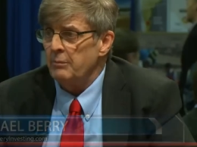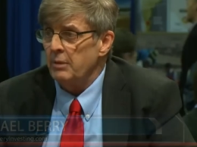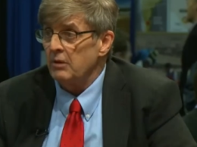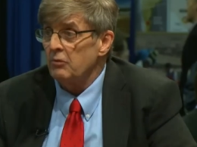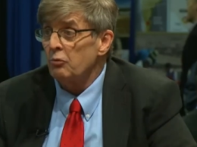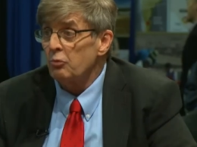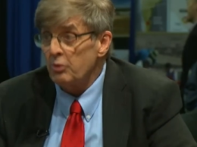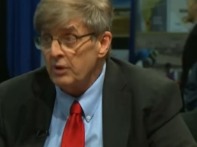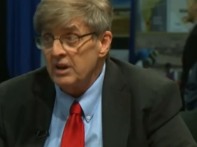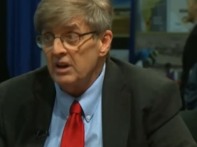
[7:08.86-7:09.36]

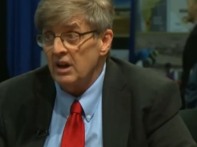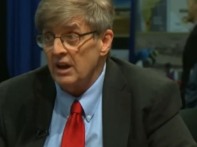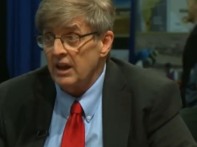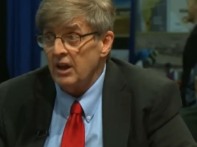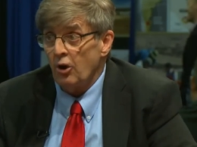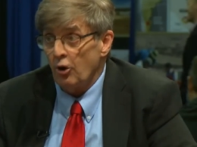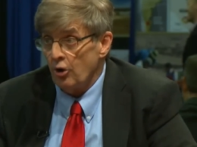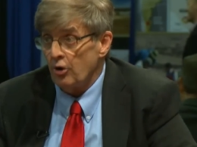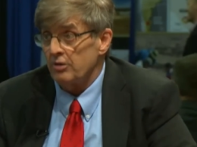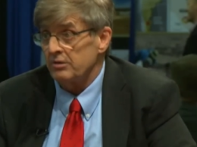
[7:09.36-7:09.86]
been really
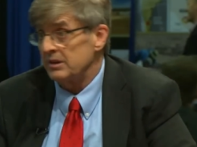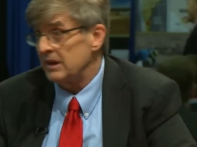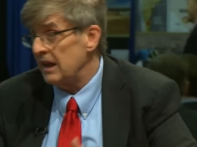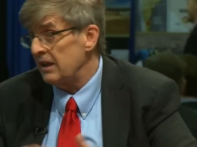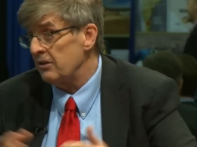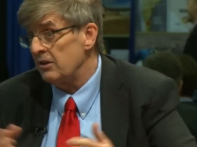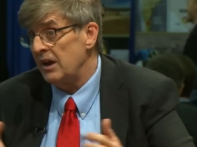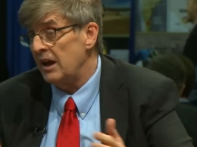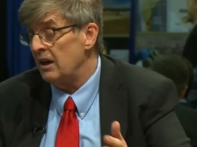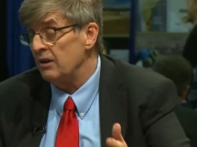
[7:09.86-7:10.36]
hurt.
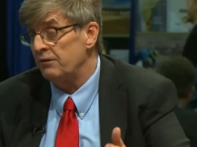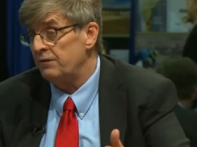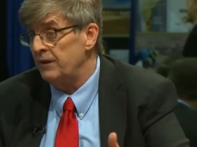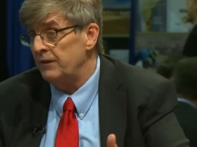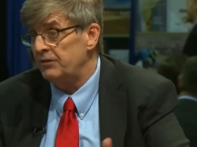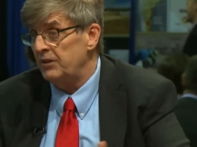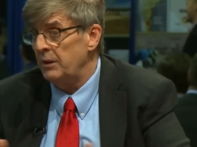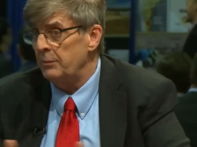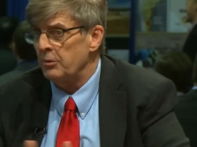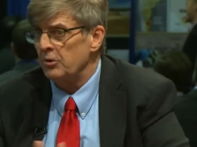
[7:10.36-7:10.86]
They're down
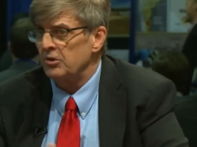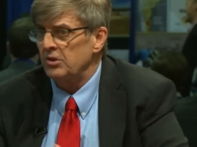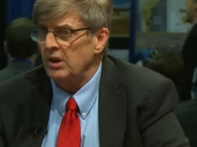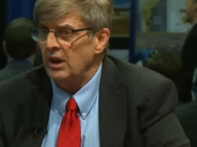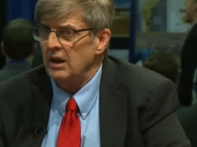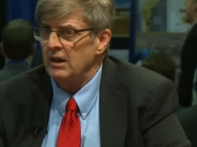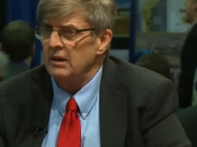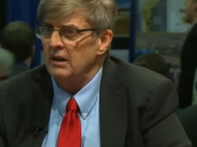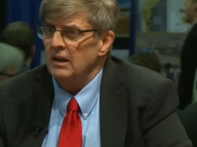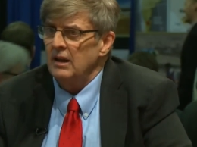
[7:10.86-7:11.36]

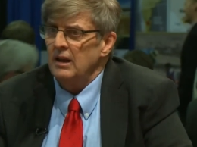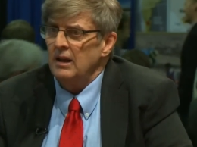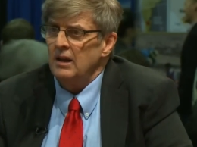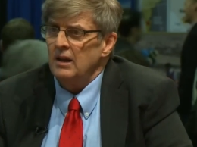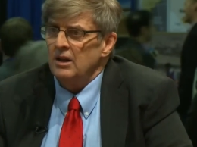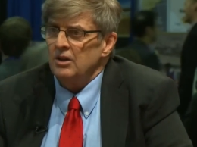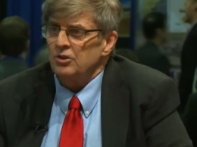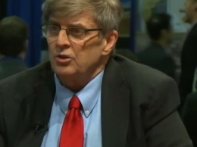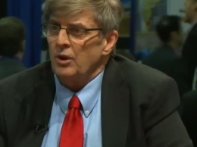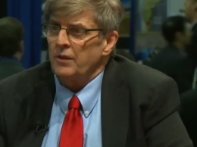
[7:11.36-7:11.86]
50%.
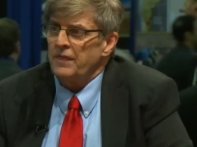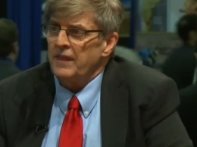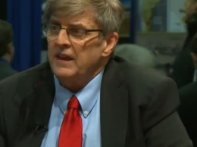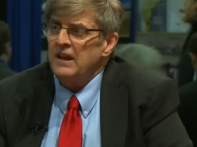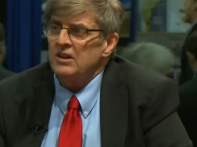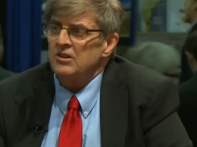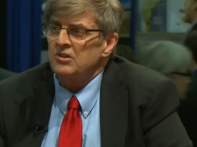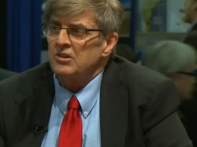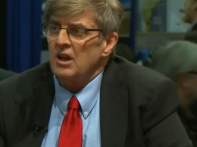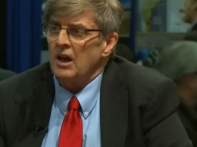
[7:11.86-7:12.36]
So I think
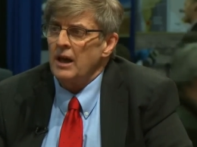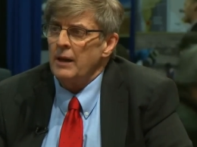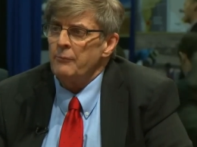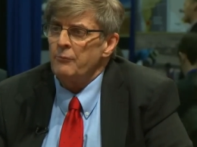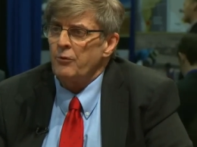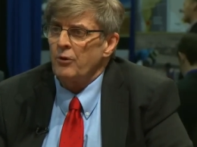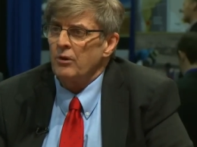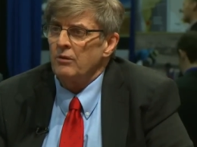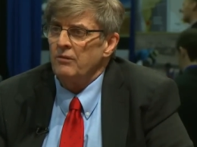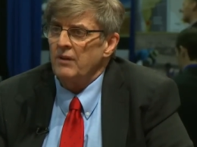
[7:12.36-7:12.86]
it's time
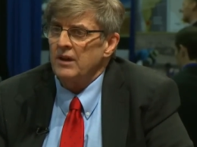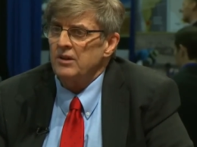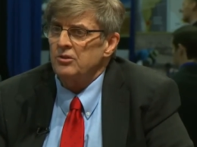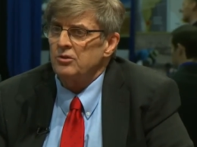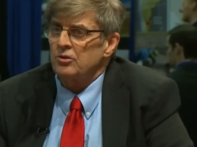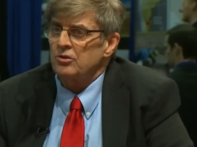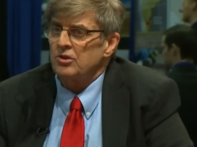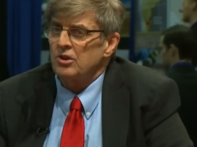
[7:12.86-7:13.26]
for investors